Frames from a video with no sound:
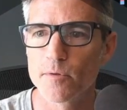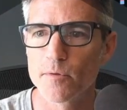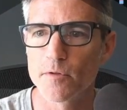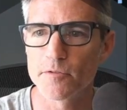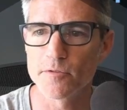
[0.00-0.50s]

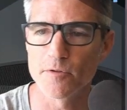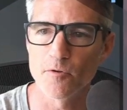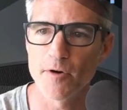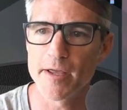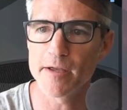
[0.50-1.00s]
This is an
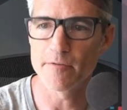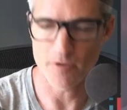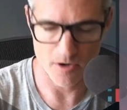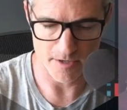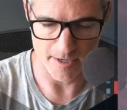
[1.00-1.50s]
array of
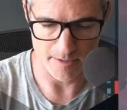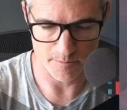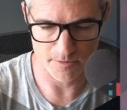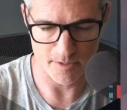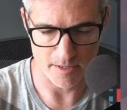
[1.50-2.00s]
cart
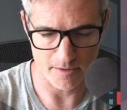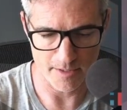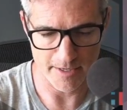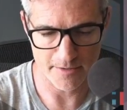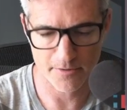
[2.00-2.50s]
items dot
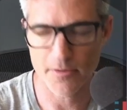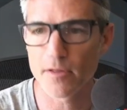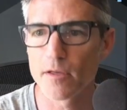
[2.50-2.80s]
length,